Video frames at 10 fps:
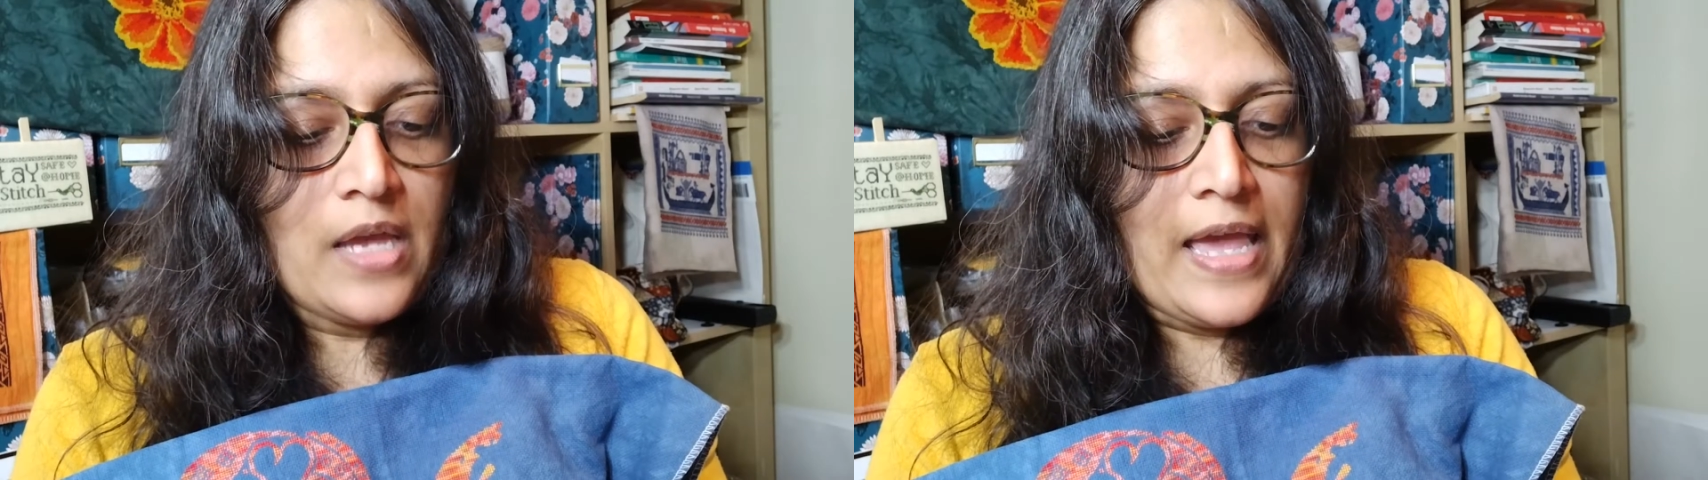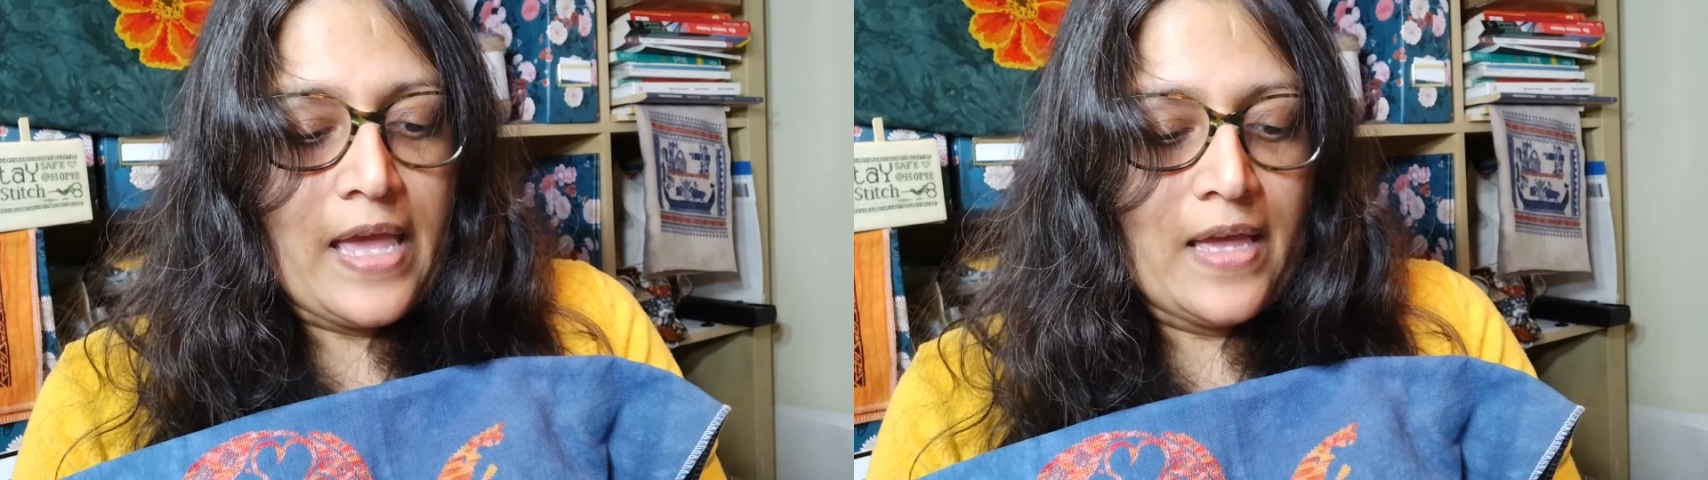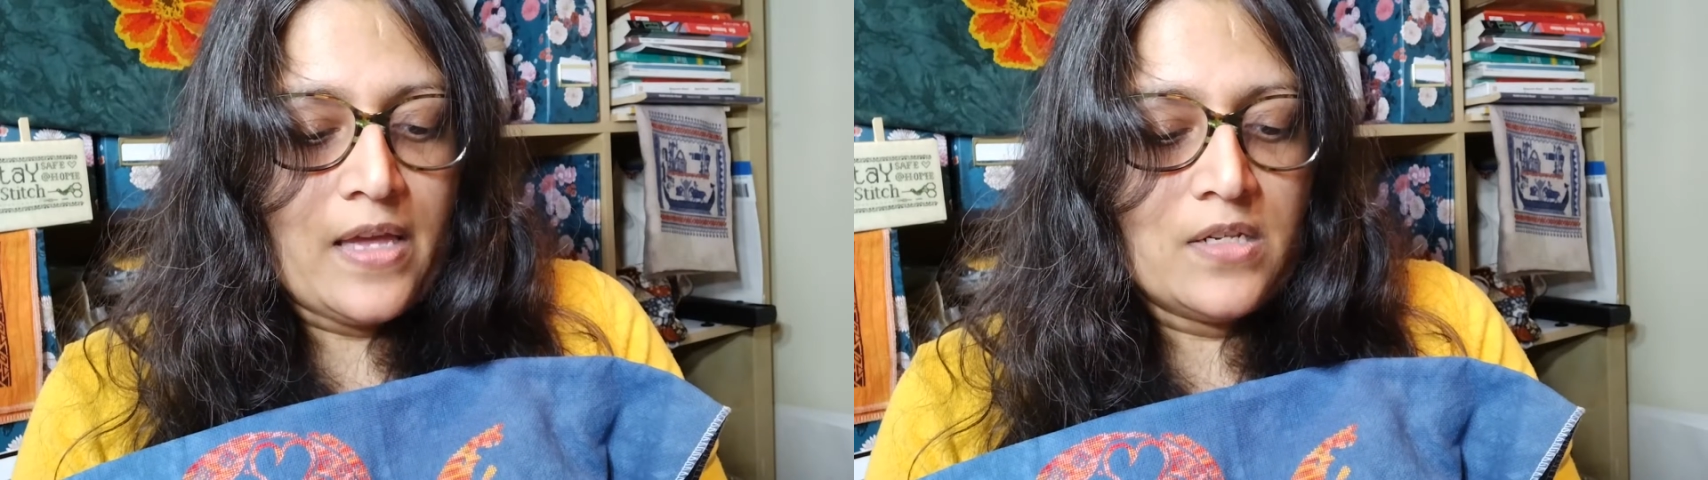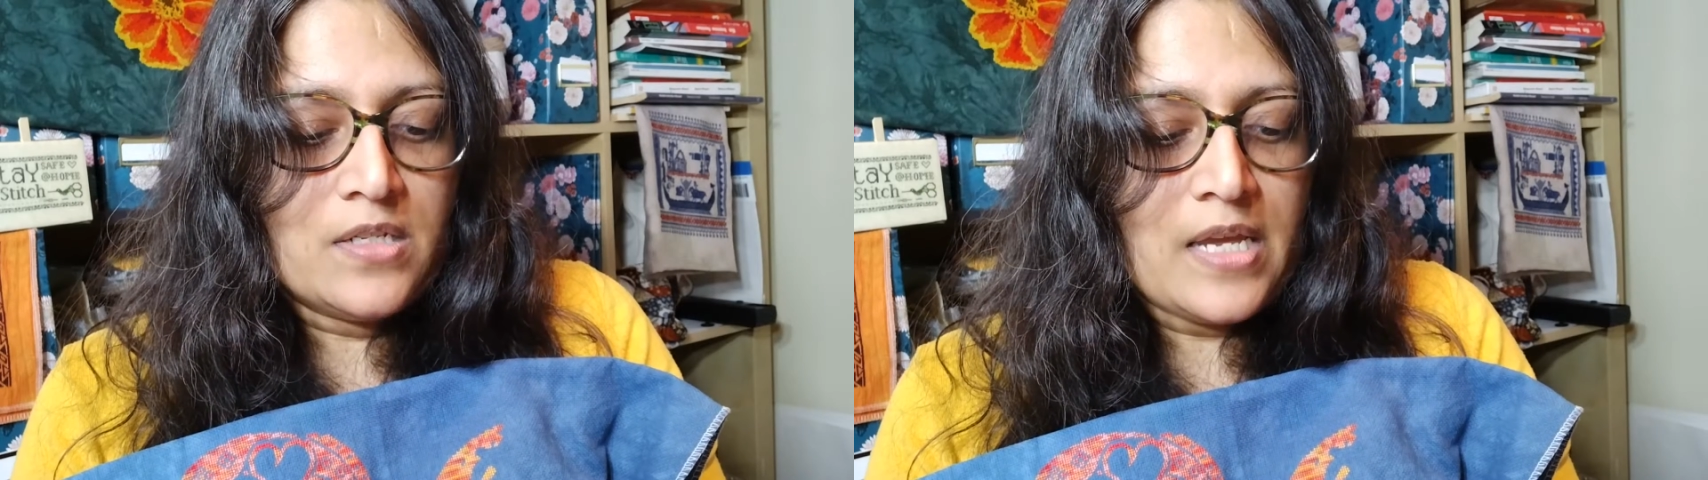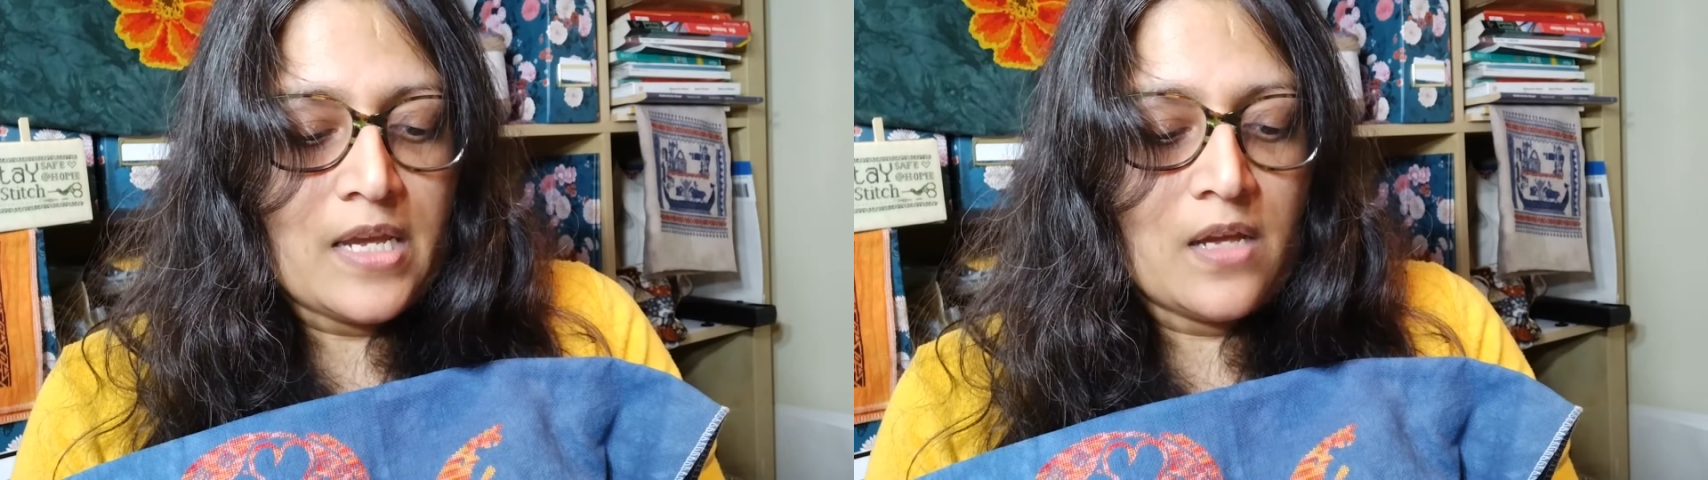
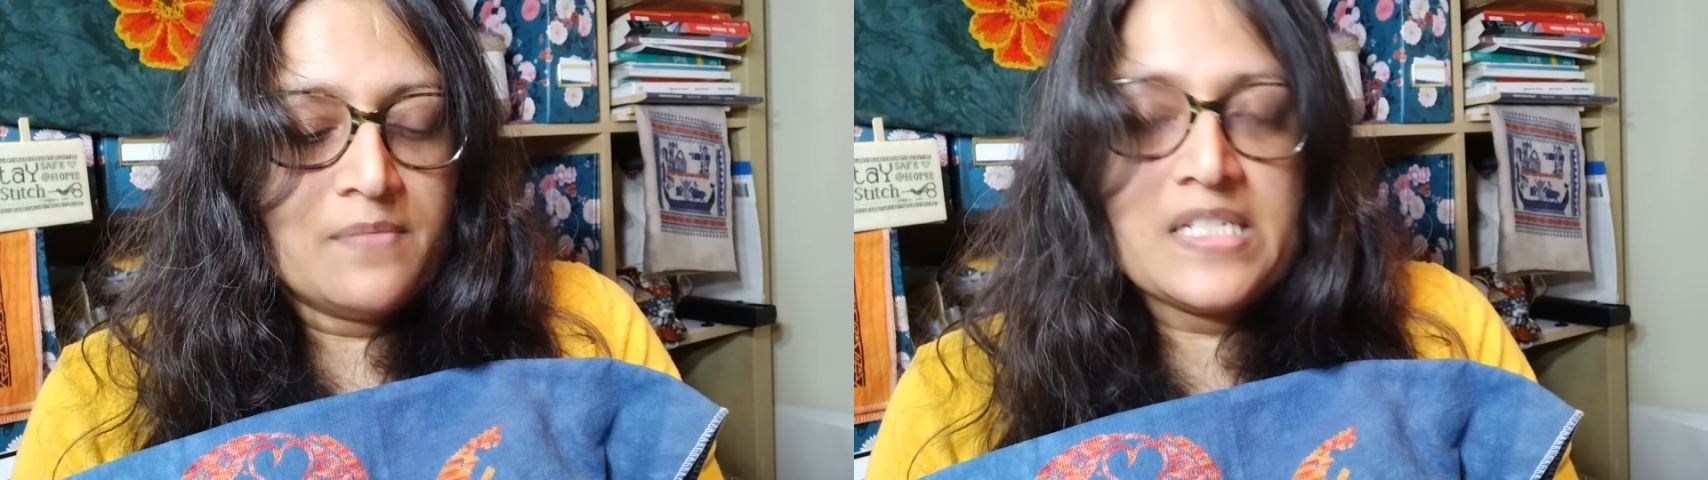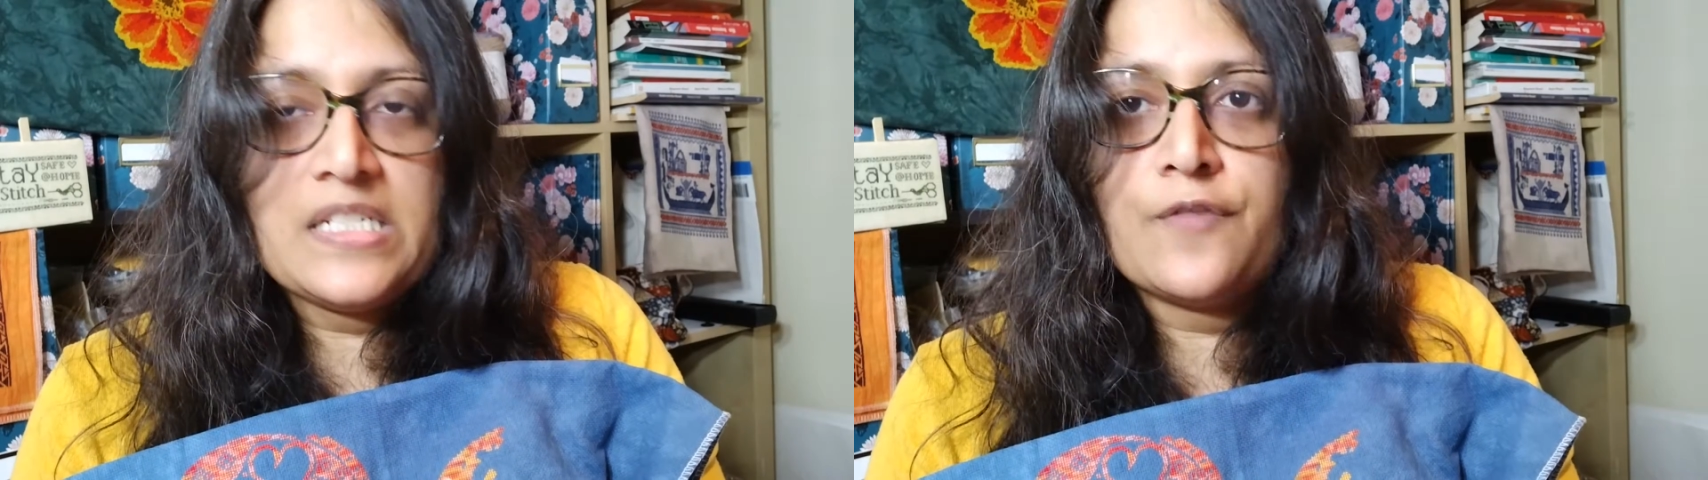and it comes in